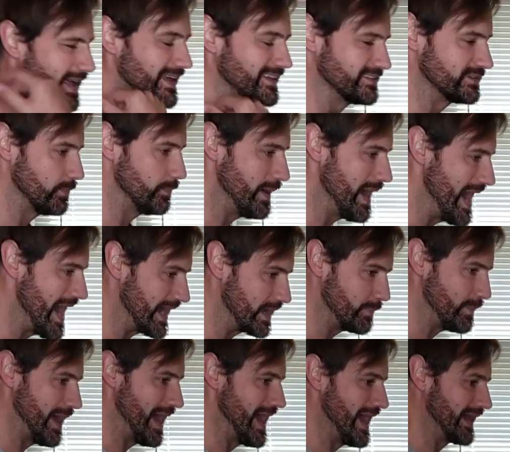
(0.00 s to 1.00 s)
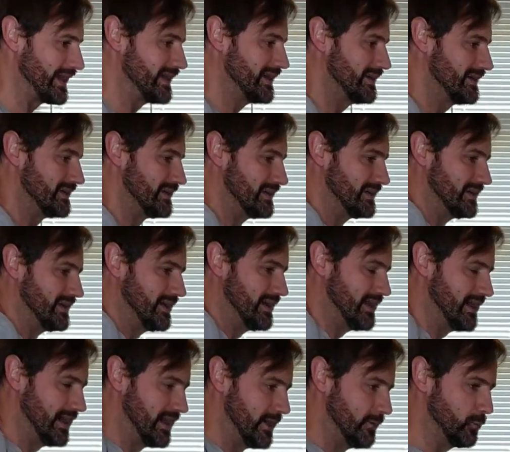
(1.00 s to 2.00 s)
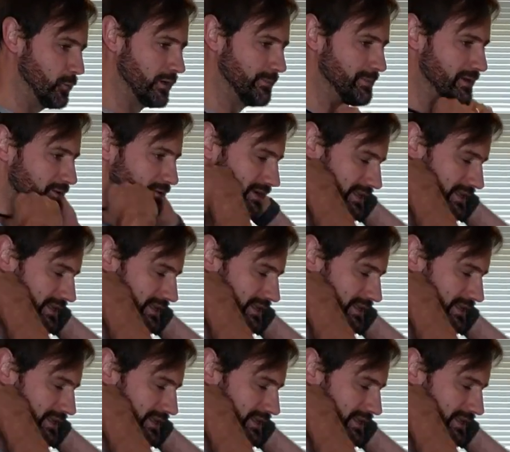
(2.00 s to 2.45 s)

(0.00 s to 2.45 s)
it as a backpack. Would be